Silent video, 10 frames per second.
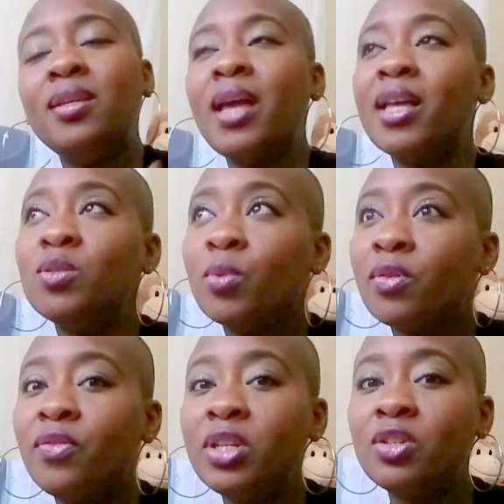Yes,
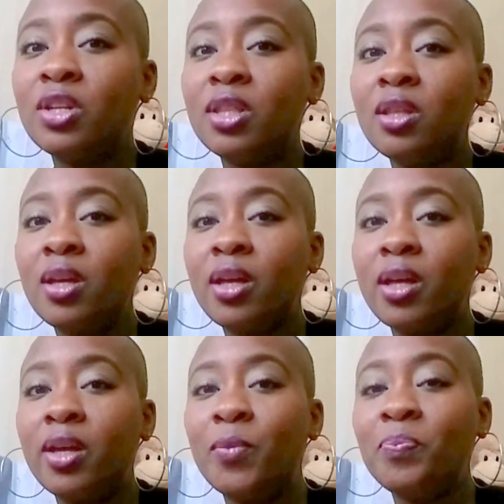we're featured in
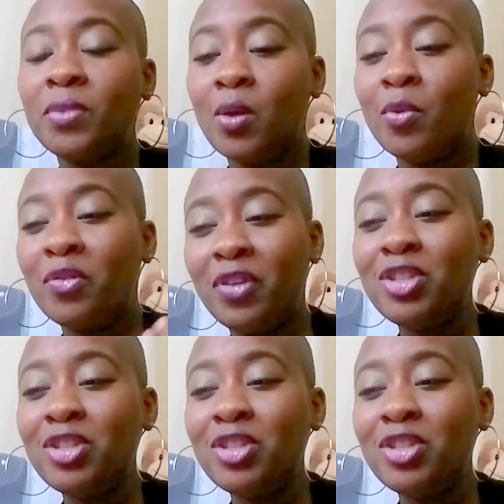some of